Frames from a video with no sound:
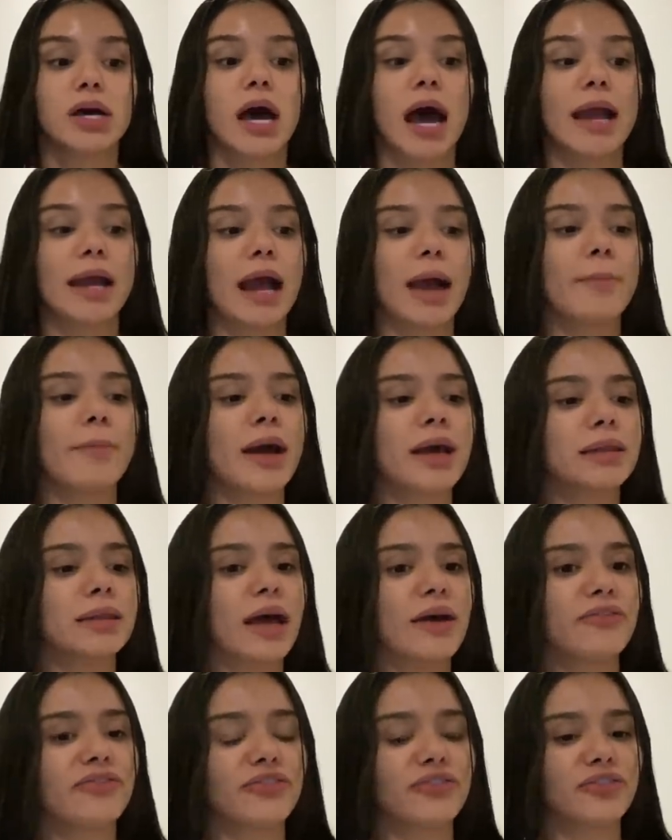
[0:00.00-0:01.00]
I got my
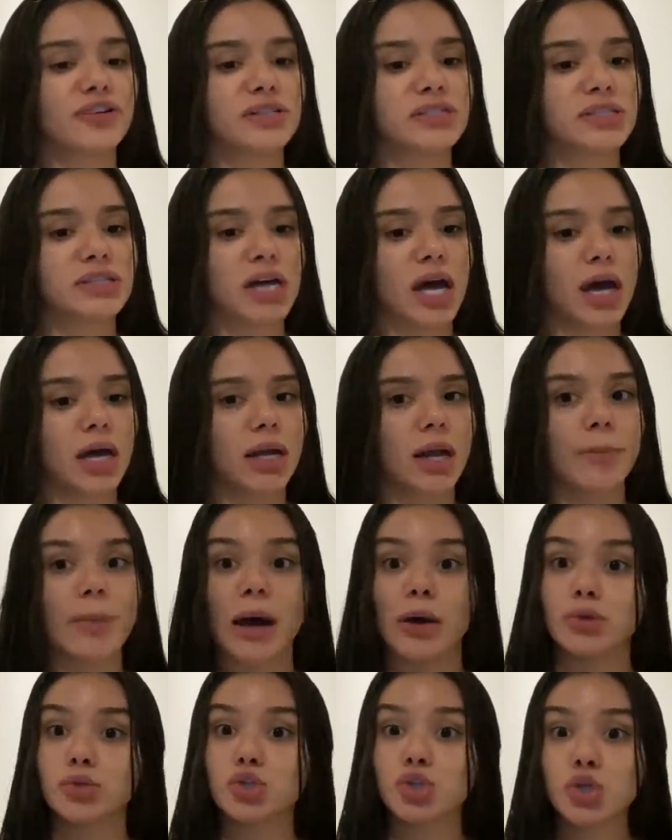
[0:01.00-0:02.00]
left foot done
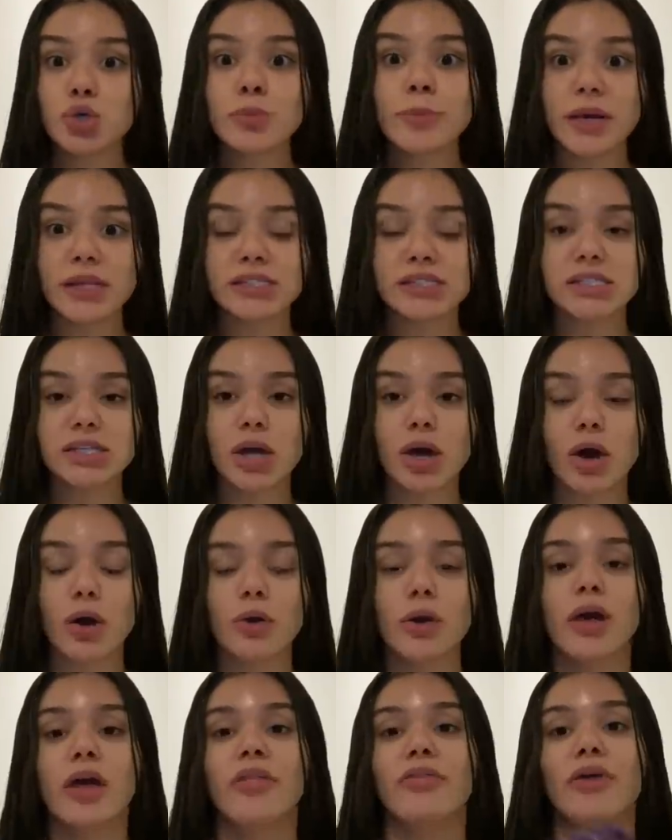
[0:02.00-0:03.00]
about two months
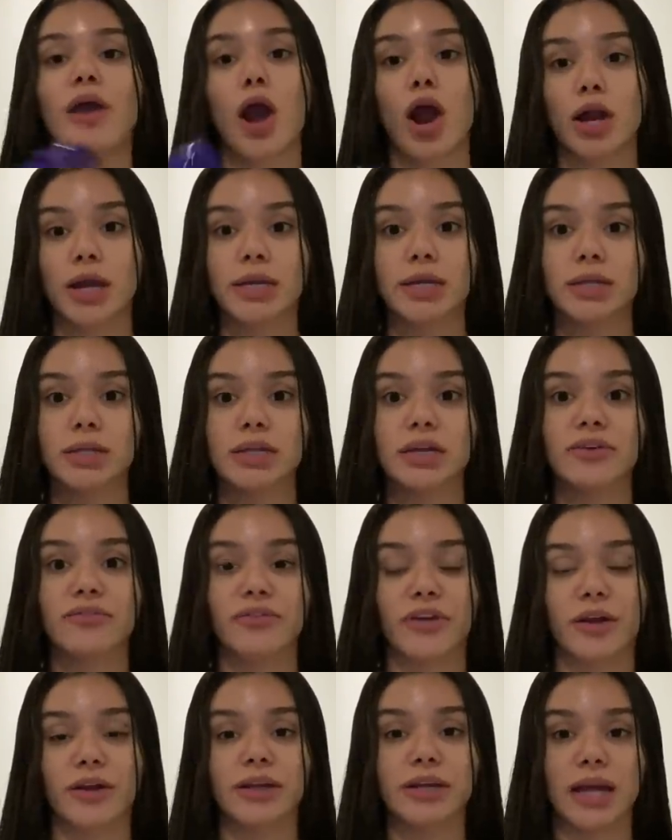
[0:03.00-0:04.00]
ago. They are healing
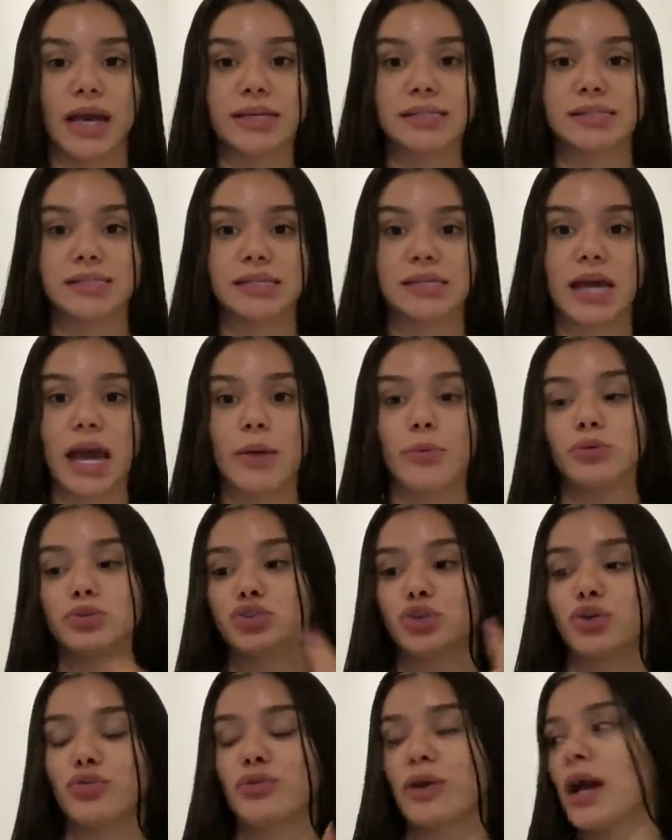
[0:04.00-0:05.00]
very nicely. I will
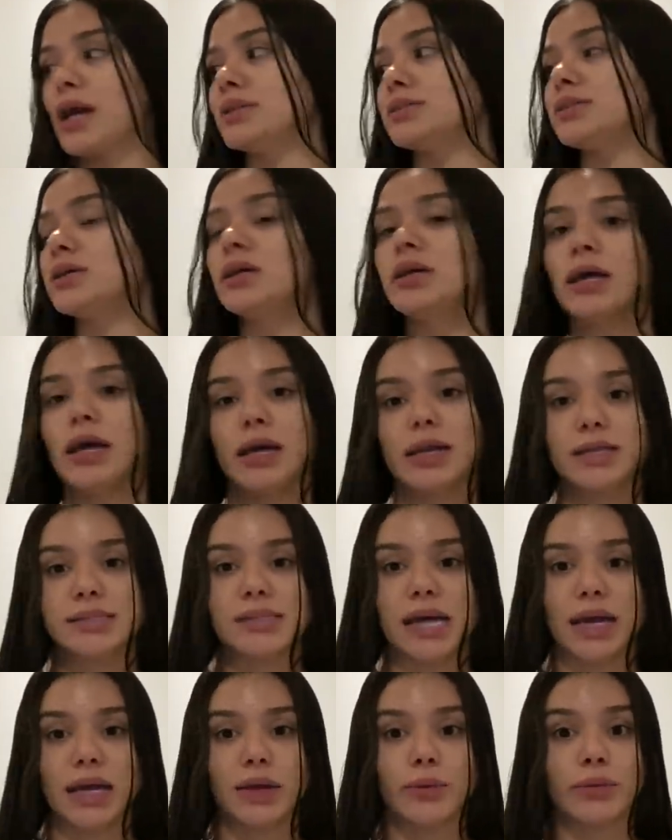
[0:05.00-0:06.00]
show you guys in a
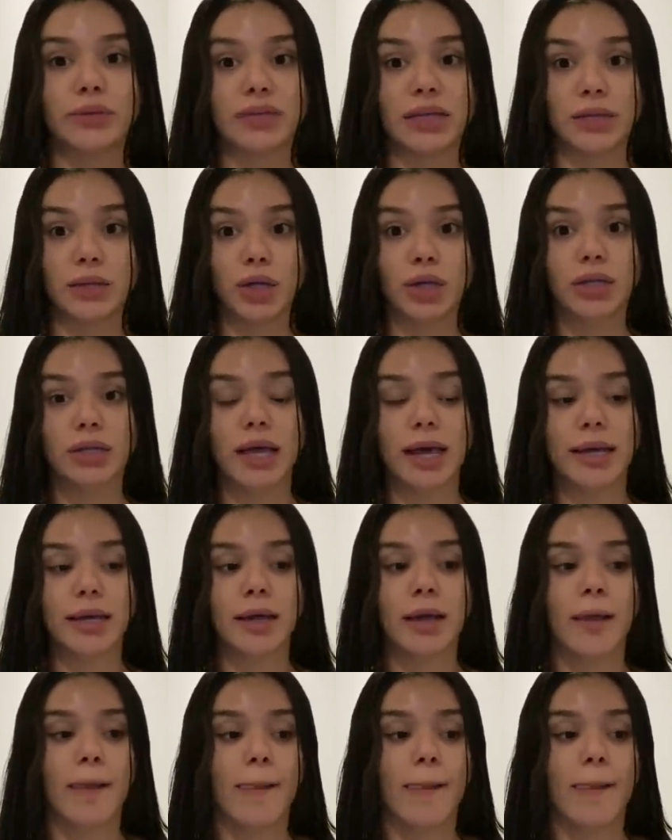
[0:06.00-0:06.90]
second what they look like.